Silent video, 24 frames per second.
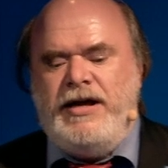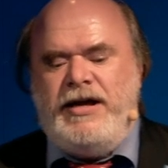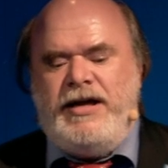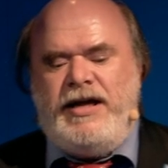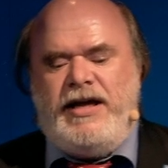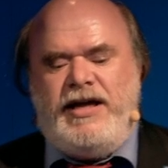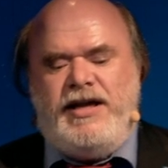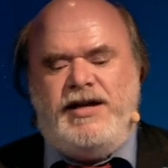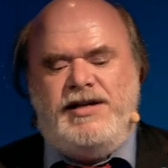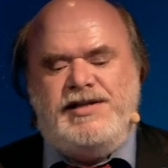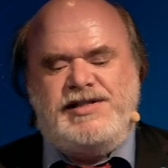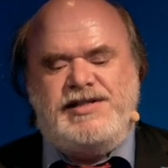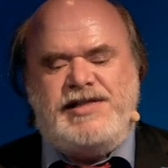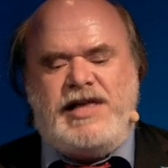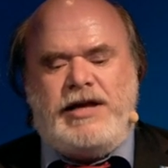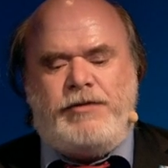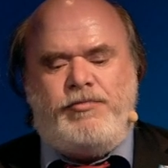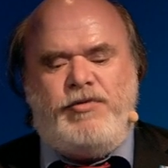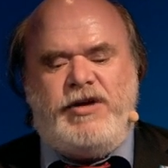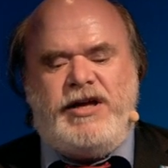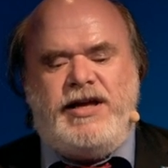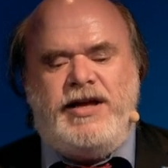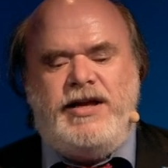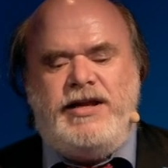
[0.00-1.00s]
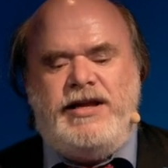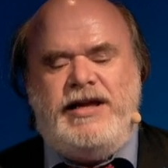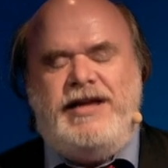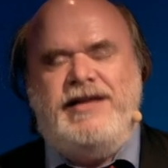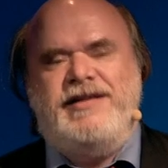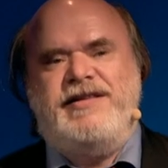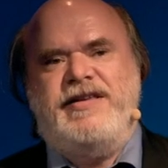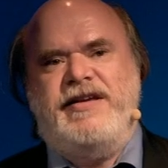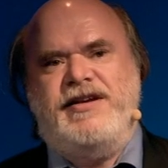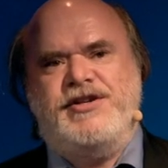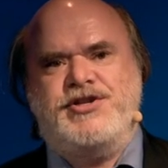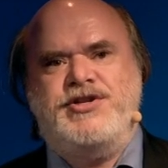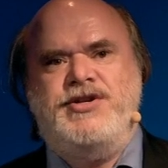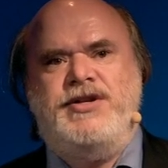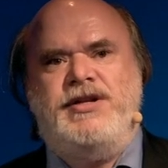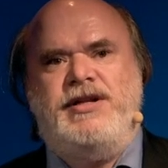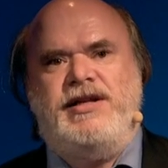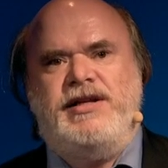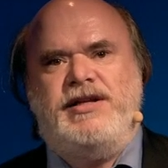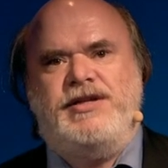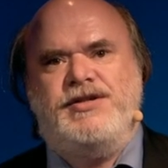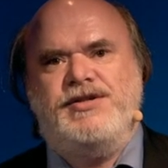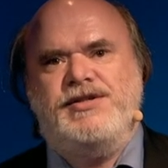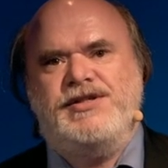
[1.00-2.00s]
is that we can
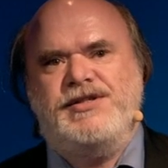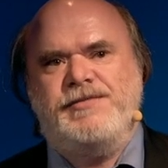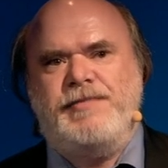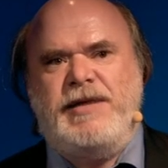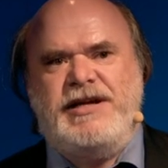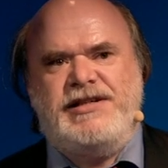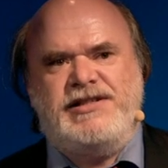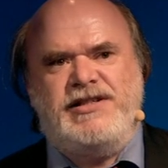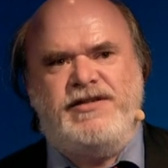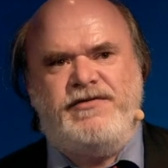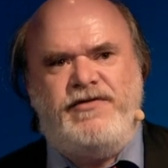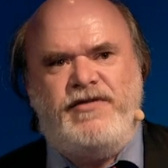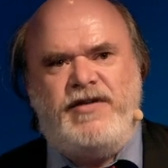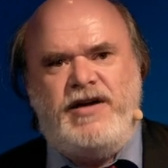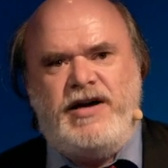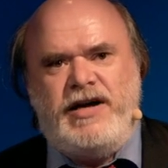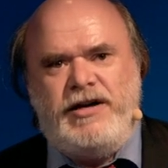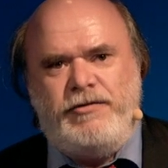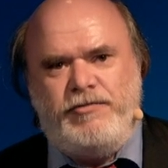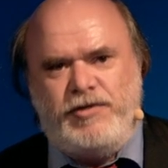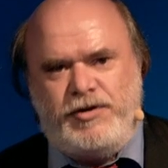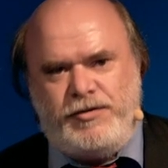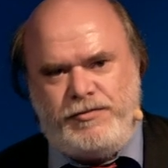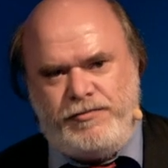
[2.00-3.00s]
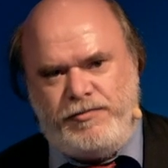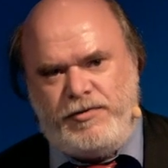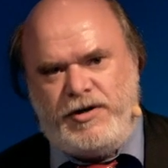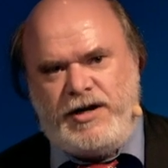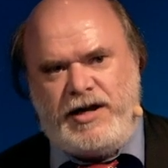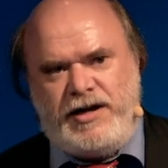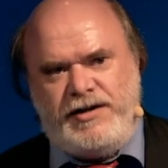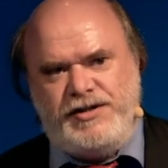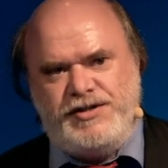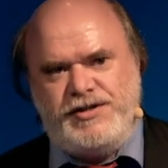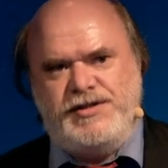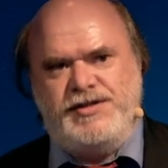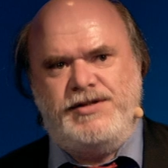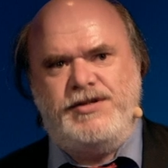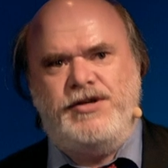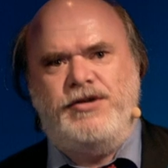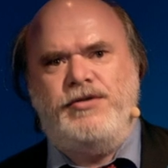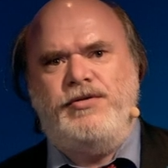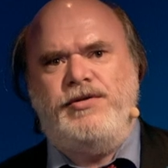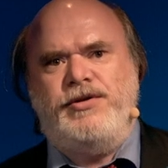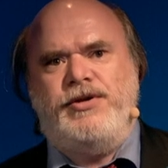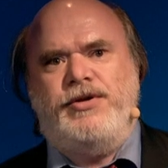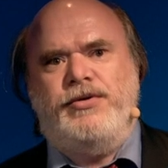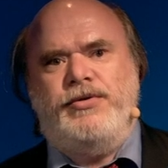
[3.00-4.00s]
additionally to specify what I just
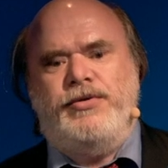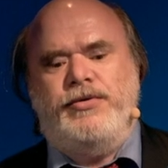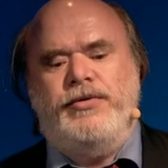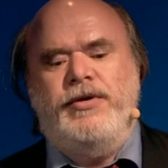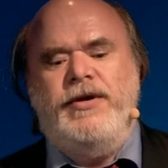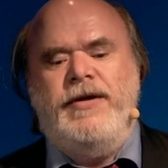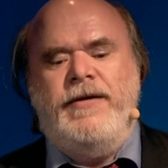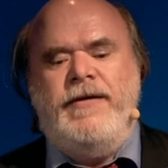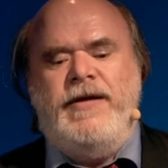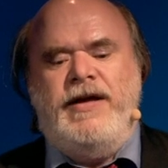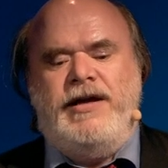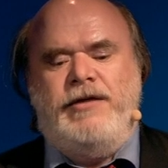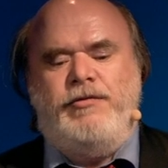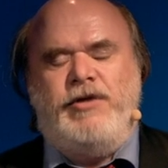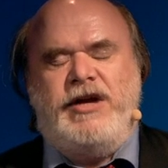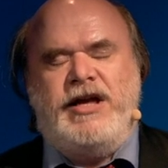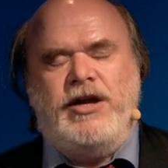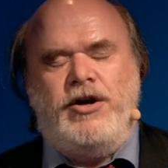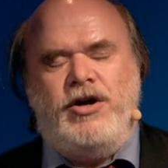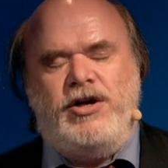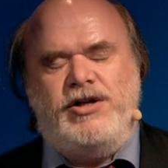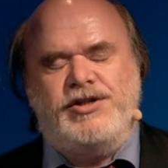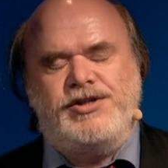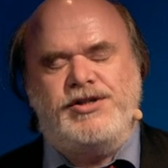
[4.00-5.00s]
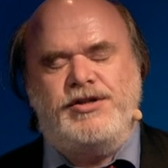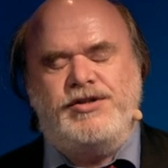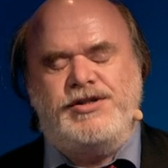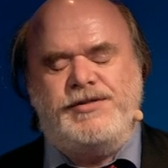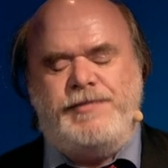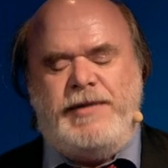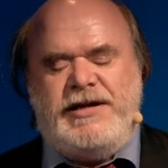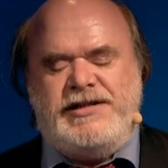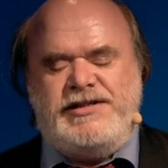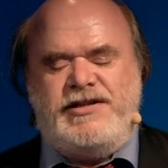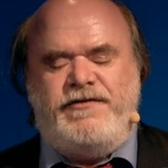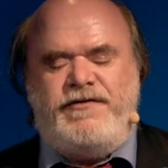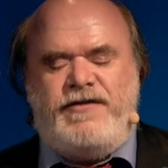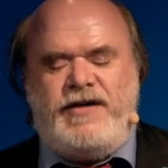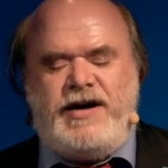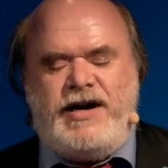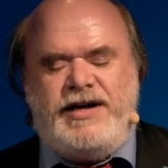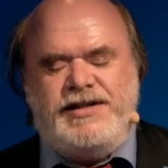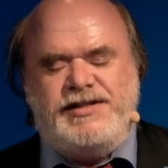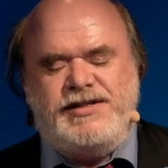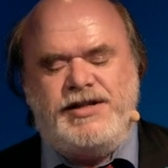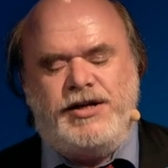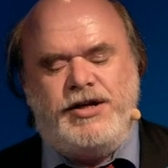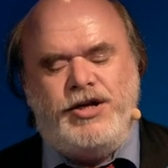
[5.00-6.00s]
told you, we can also specify
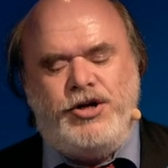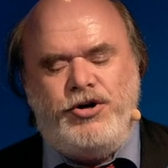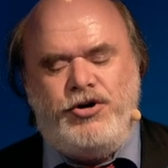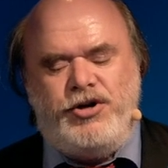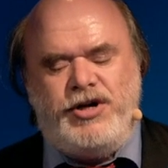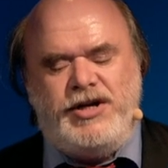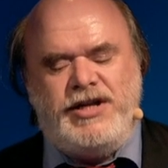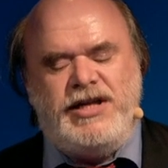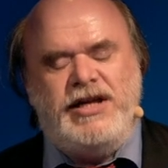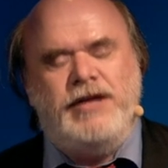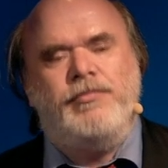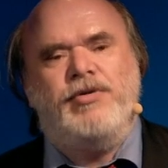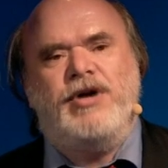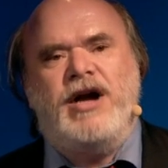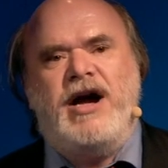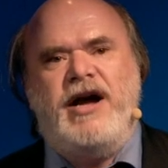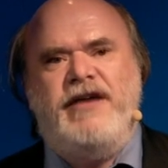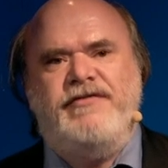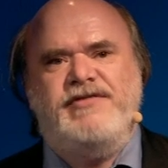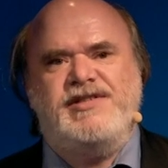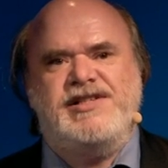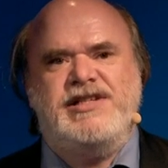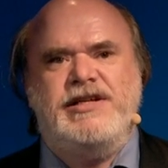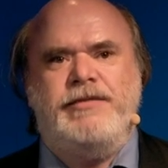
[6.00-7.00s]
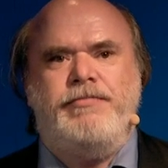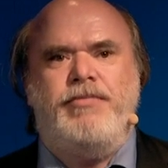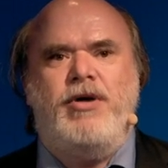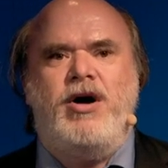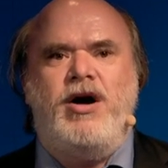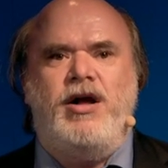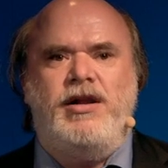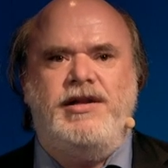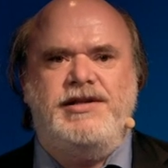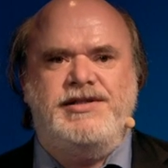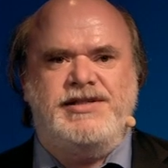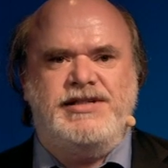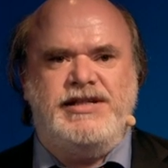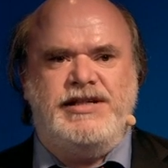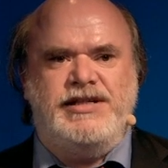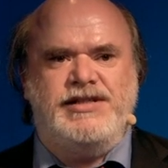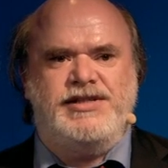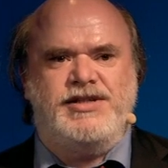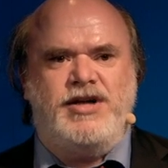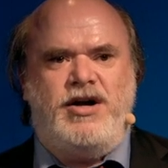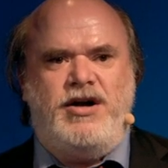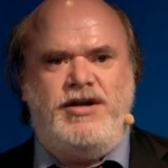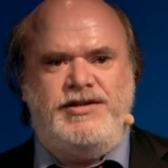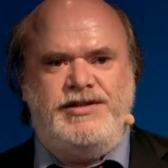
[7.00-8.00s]
security and privacy
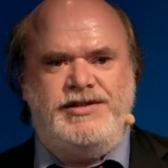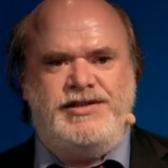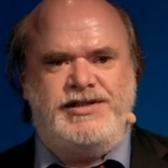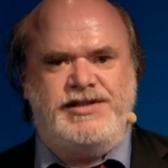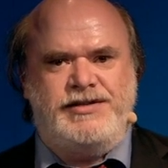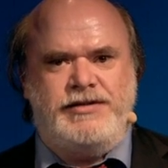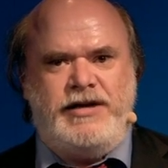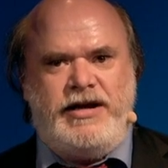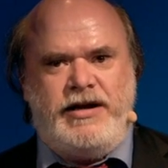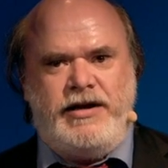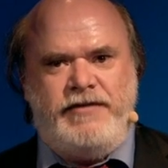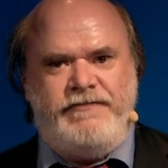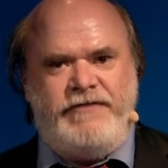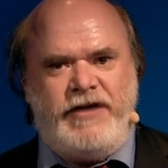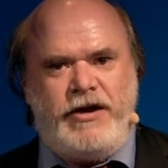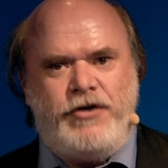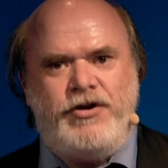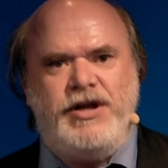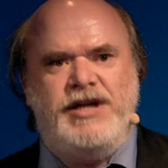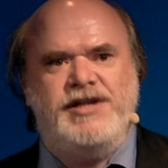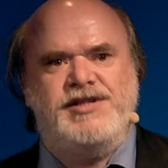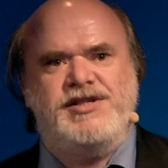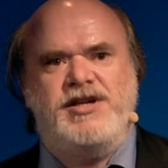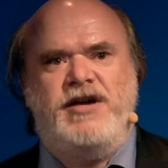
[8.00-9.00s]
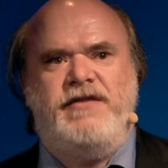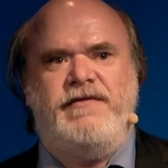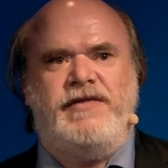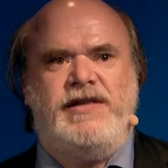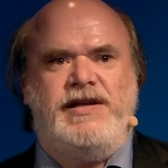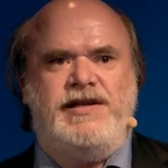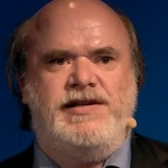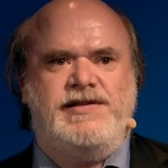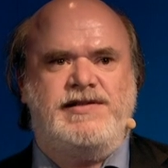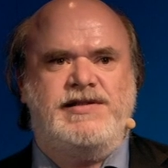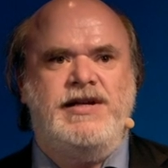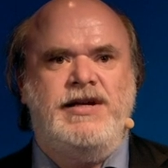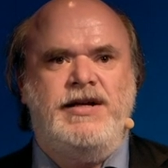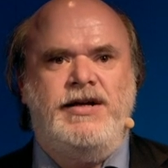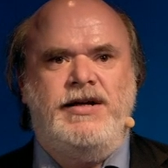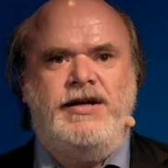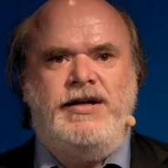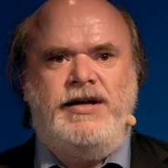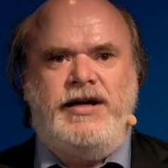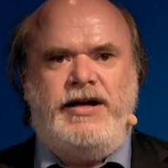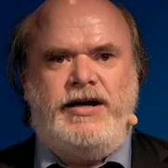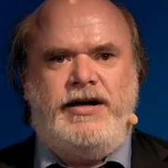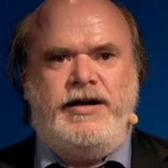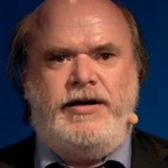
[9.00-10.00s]
policies on various of these
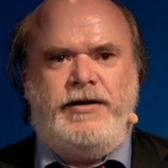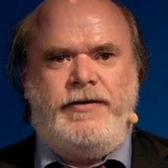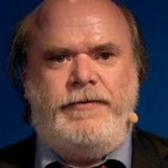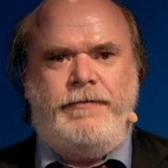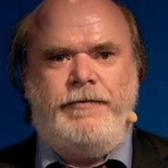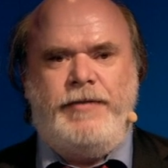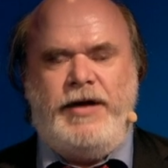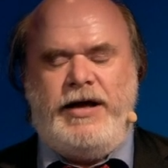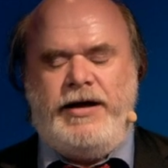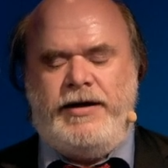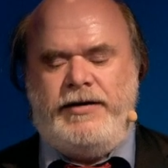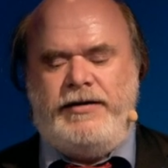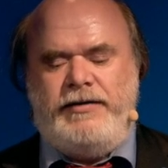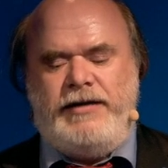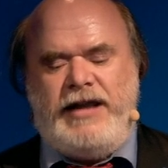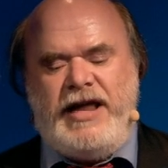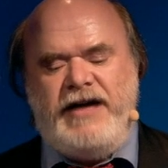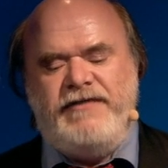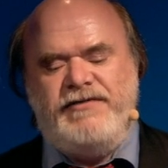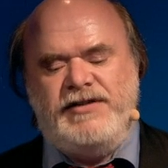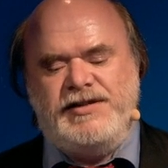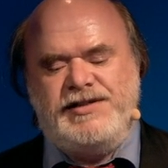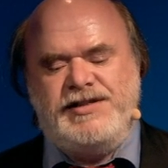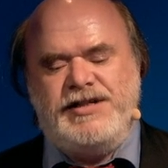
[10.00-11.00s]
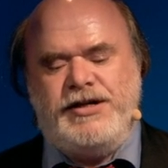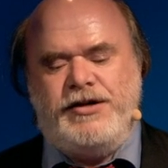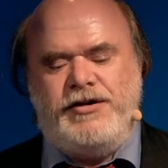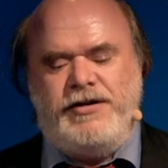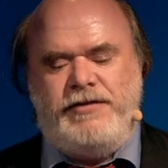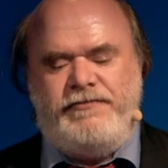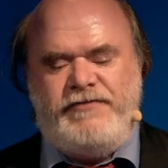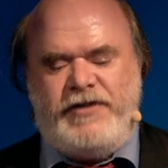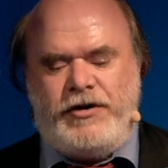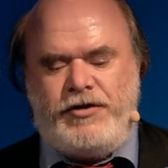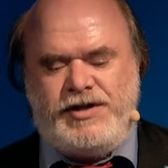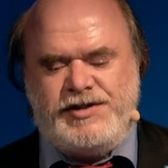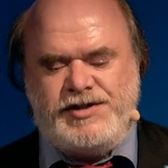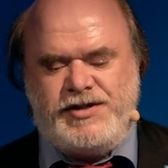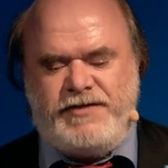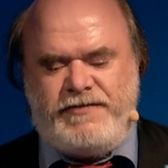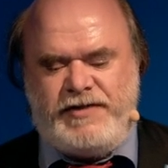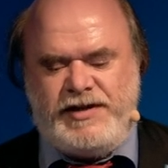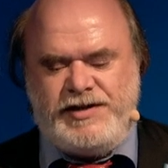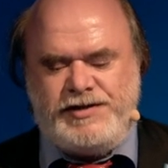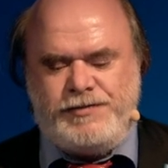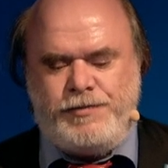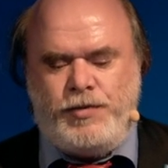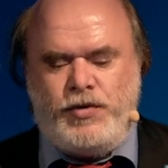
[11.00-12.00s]
levels here, various of
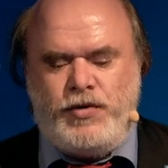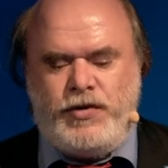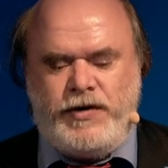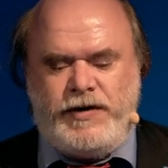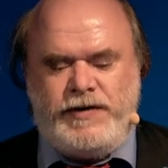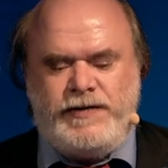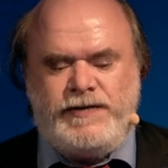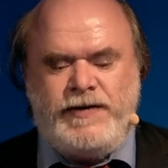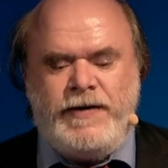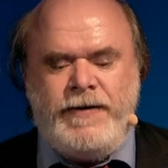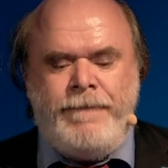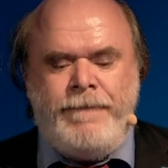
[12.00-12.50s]
these points.